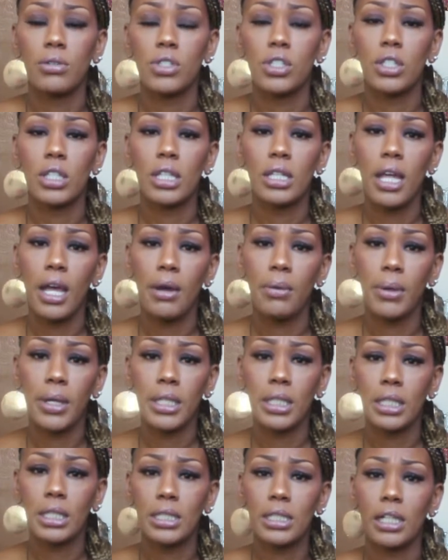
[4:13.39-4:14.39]
So that way
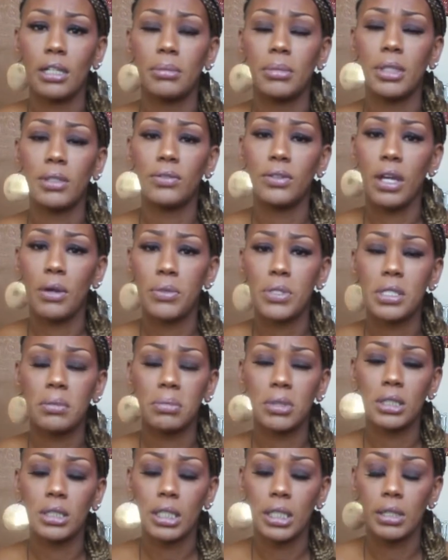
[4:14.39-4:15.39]
he could tell me if that was
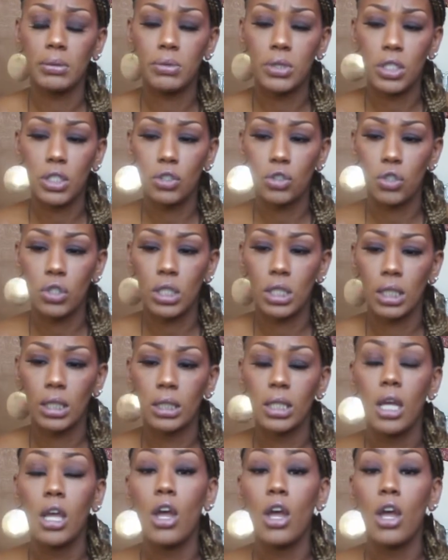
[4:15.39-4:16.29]
something that he was interested in.